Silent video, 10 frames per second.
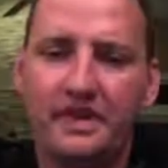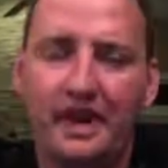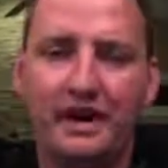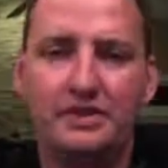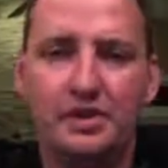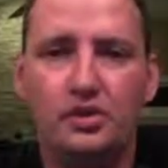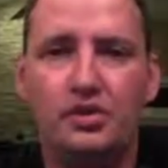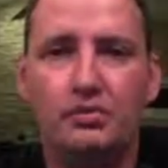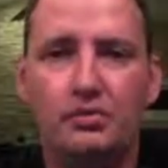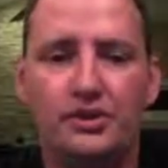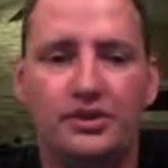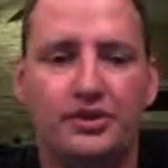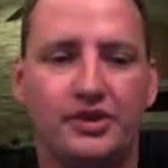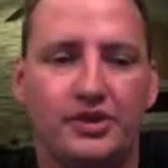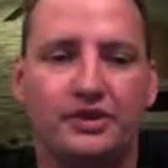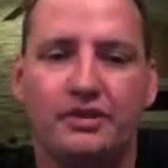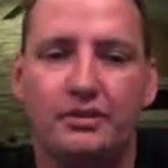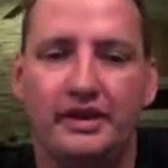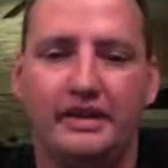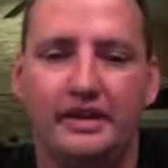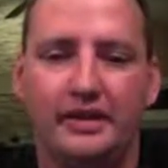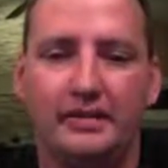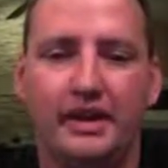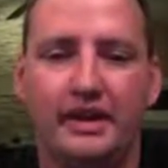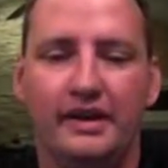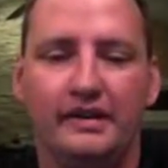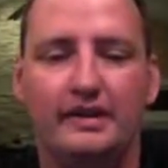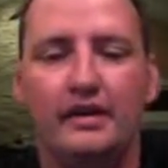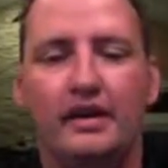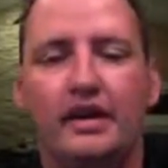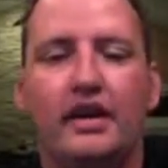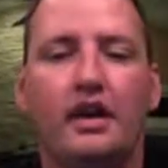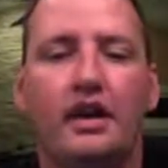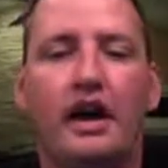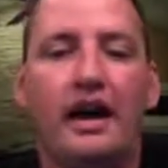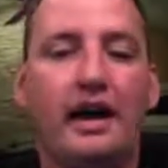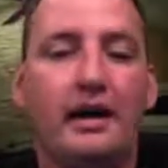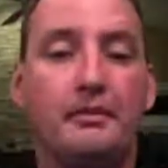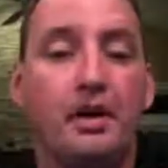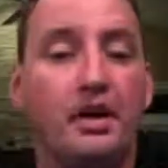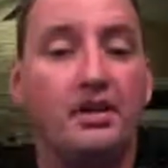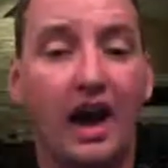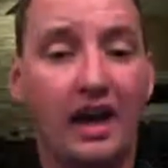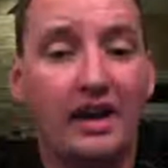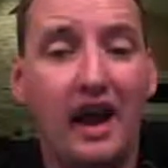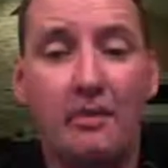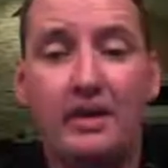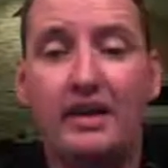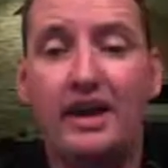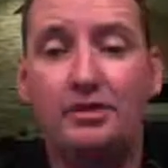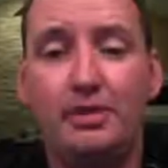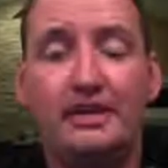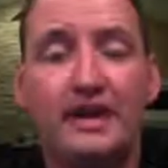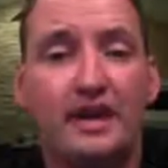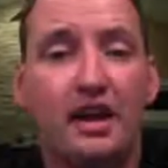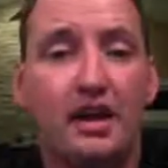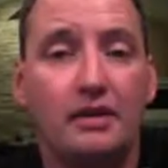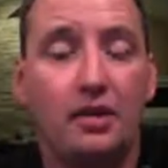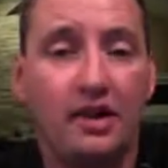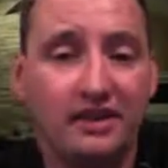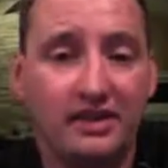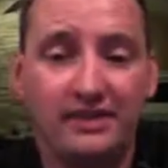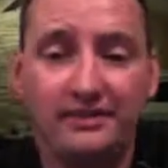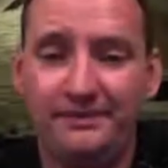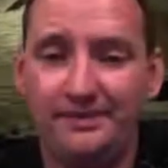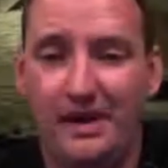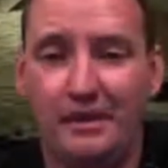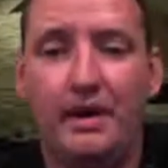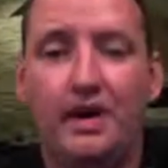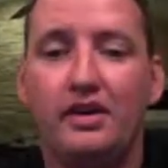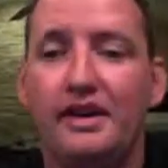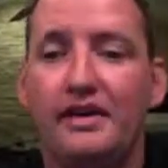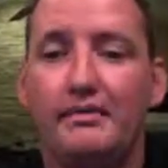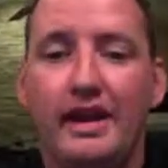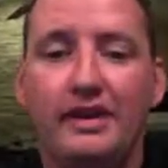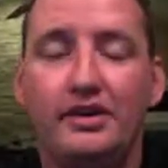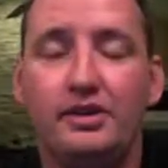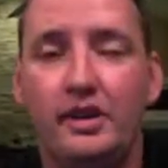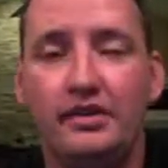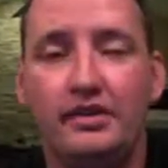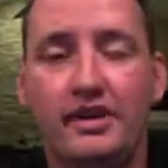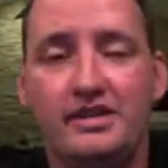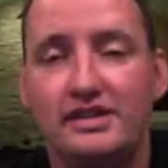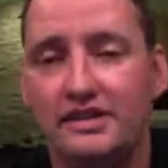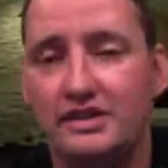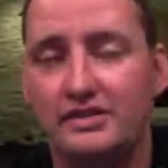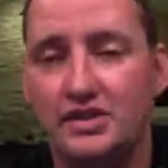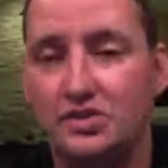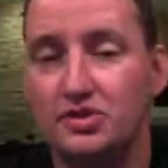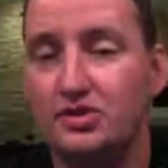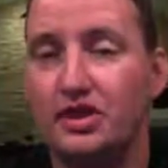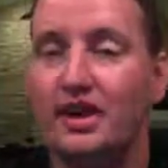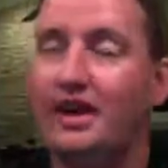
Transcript: New muscles to learn for me. So it's been kind of neat. Todd and I will be at SP TechCon Boston. Apparently he made his reservations. It's official.